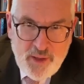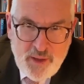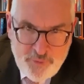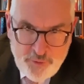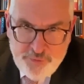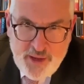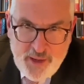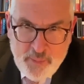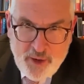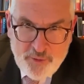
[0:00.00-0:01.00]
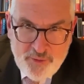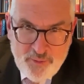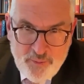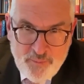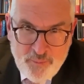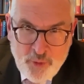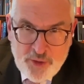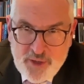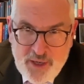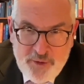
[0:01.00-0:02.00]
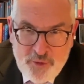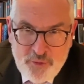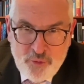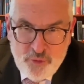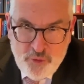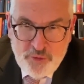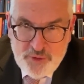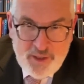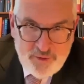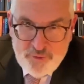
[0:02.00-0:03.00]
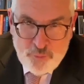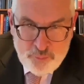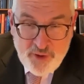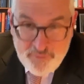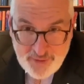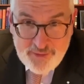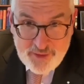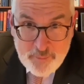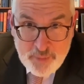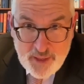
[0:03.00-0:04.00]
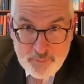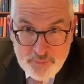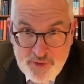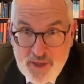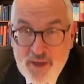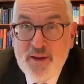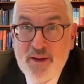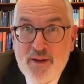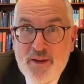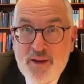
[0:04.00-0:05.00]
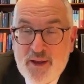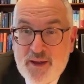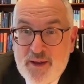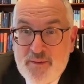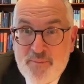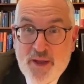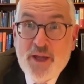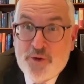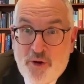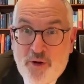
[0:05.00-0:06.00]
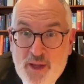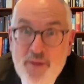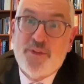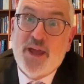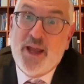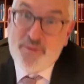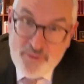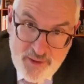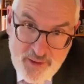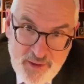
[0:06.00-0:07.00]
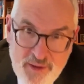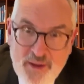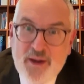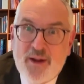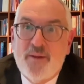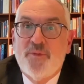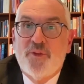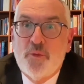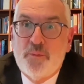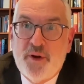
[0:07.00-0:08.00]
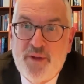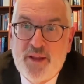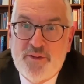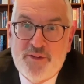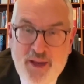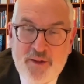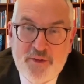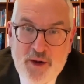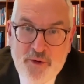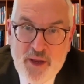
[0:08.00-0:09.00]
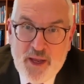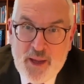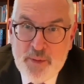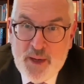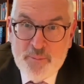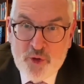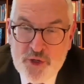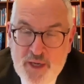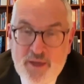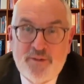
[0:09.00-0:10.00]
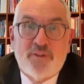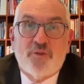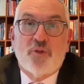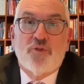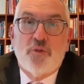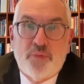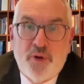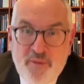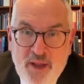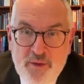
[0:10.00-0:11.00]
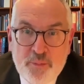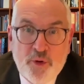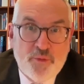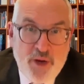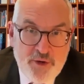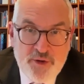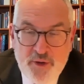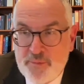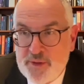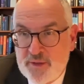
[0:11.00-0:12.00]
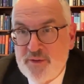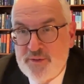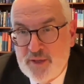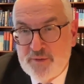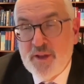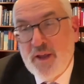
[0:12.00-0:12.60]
If you think about what can you do good is to prevent epilepsy at all, and then to prevent secondary epileptogenesis or to prevent progression of the disease.